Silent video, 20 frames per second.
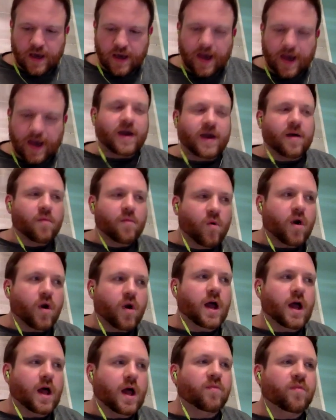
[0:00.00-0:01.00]
I think a more
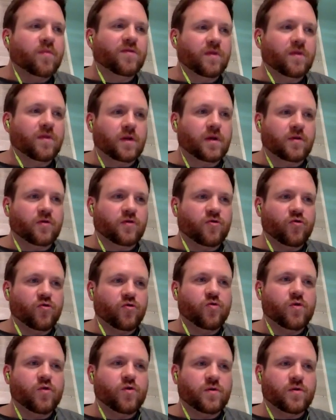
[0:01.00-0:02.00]
helpful, a
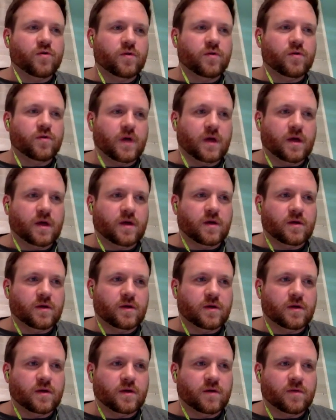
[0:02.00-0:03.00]
truer
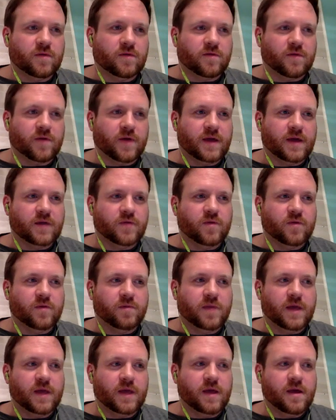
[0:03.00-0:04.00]
phrase
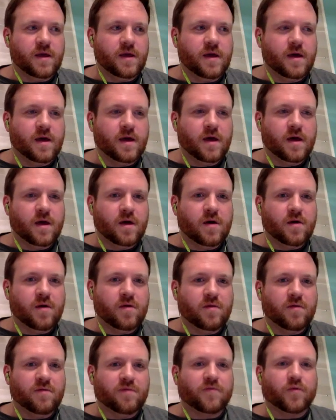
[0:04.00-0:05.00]
would be,
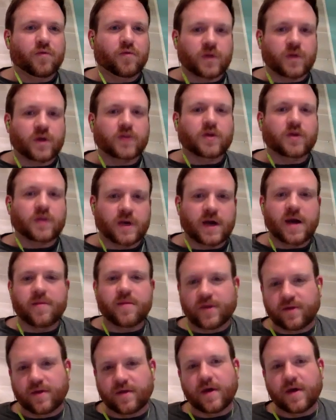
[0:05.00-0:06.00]
for such a
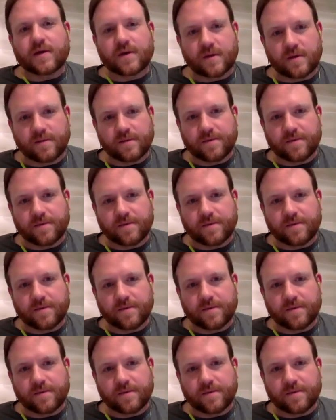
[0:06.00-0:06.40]
time as this.